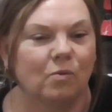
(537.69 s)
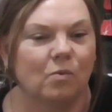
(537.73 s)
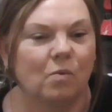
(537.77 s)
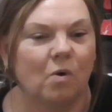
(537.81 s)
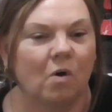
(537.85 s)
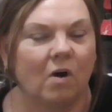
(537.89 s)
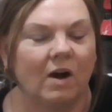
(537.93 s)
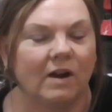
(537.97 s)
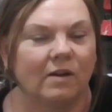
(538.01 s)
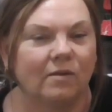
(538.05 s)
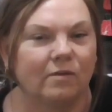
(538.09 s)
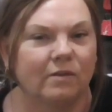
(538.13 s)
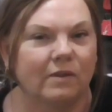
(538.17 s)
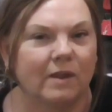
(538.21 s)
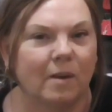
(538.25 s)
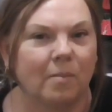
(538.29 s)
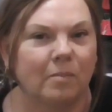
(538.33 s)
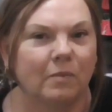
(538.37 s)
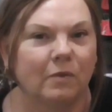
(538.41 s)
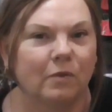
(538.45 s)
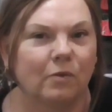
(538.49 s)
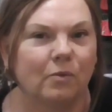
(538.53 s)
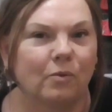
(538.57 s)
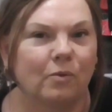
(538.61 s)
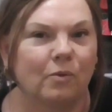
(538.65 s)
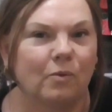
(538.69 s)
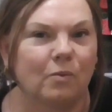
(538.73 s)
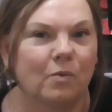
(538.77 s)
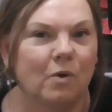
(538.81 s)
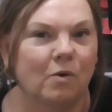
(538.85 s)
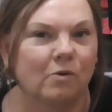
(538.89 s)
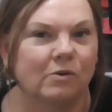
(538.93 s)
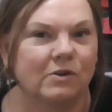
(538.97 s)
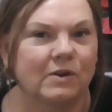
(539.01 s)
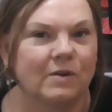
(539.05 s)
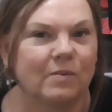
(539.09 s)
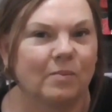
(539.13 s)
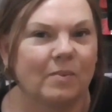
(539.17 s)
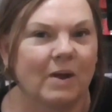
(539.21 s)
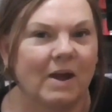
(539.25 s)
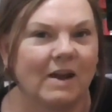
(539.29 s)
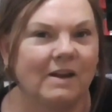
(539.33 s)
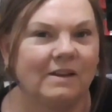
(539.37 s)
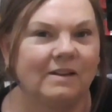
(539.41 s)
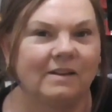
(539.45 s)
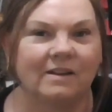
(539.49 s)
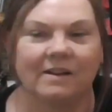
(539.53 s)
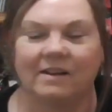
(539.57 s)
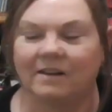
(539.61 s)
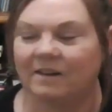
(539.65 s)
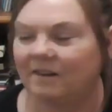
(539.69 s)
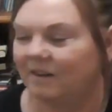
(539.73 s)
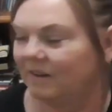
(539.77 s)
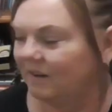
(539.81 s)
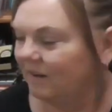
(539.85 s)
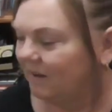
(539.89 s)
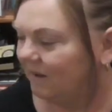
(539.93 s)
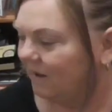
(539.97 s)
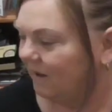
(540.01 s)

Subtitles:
wine of some sort while she's painting.